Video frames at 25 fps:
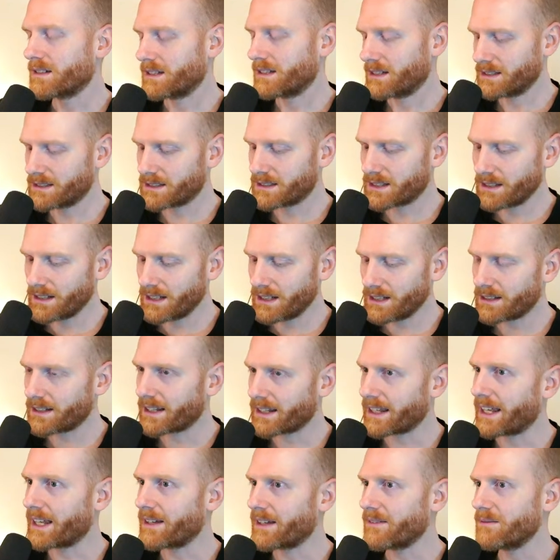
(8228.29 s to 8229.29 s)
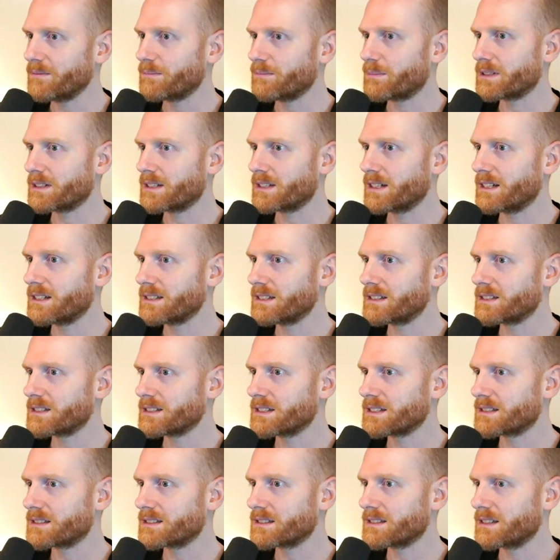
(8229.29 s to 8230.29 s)
It's a neat game, but there
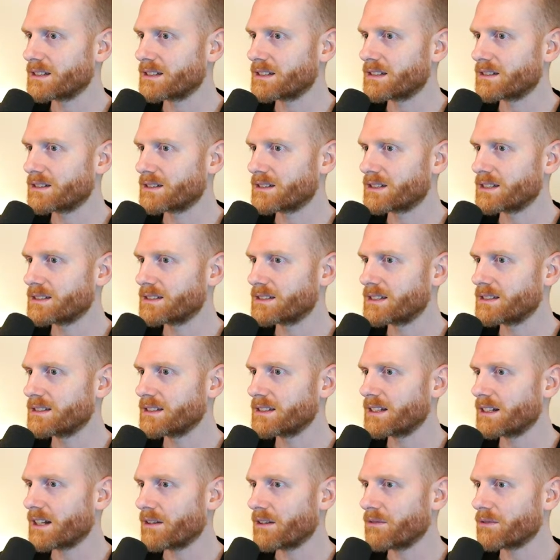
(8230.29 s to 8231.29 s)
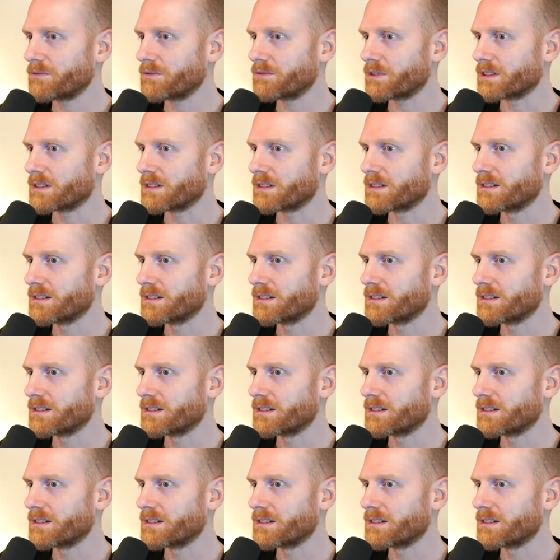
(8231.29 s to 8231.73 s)
just isn't enough of it.